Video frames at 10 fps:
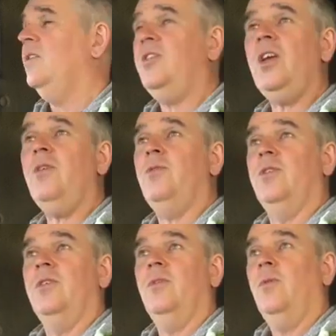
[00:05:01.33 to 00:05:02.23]
dude,
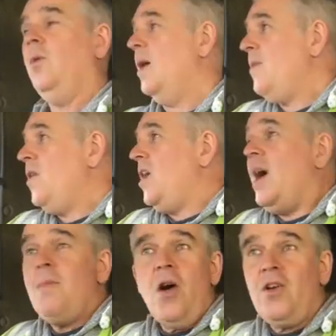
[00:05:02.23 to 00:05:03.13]
am
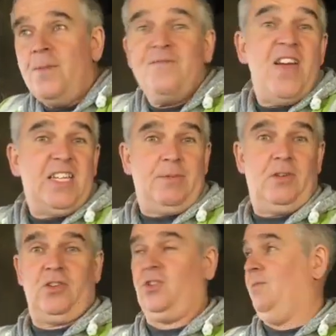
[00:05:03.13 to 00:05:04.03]
I
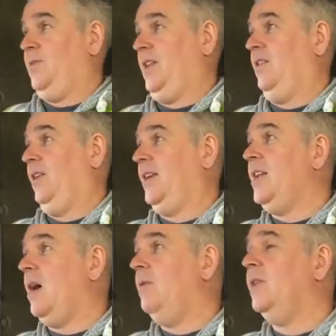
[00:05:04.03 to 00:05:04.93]
invisible or something, like, you
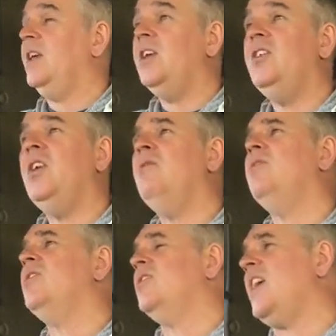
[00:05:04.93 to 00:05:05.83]
know? I'm thinking, you
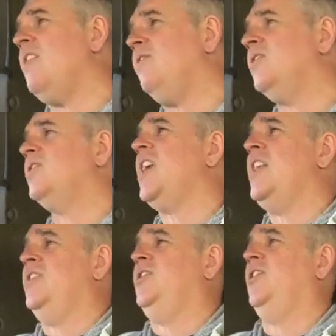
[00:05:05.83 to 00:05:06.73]

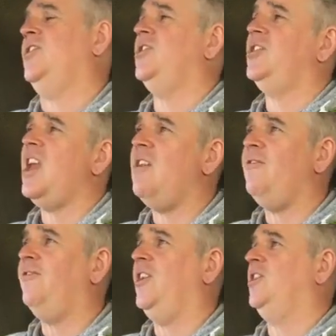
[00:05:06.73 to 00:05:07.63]
self-centered,
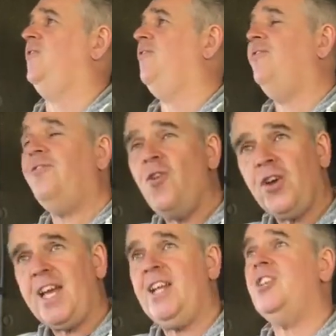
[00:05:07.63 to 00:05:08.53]
selfish
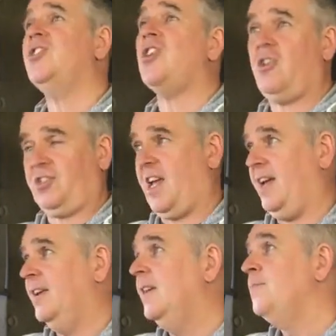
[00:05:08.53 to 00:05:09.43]
fucking tosser.
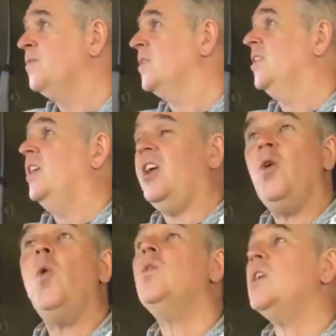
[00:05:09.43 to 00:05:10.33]
You
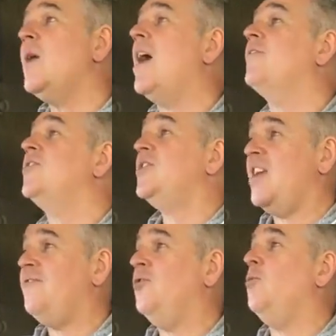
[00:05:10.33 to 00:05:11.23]
ought to have
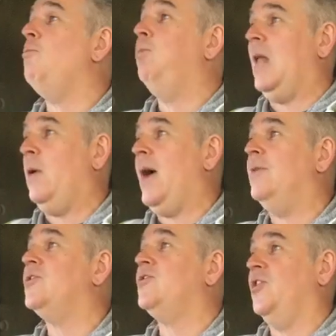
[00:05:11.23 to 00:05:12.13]
several
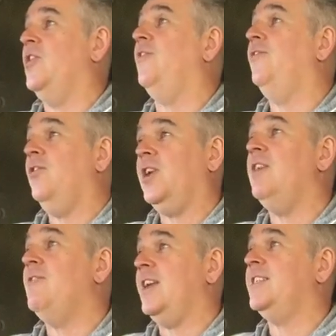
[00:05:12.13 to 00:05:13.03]
blowouts through the
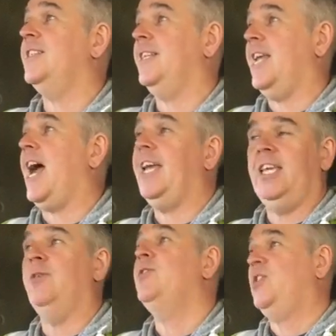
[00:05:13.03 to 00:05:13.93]
fucking rest of the day,
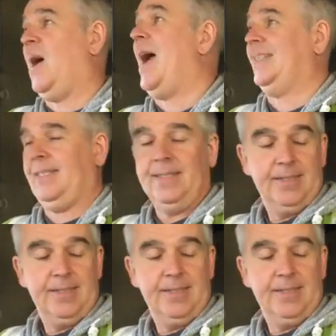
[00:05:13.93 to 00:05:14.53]
you tat.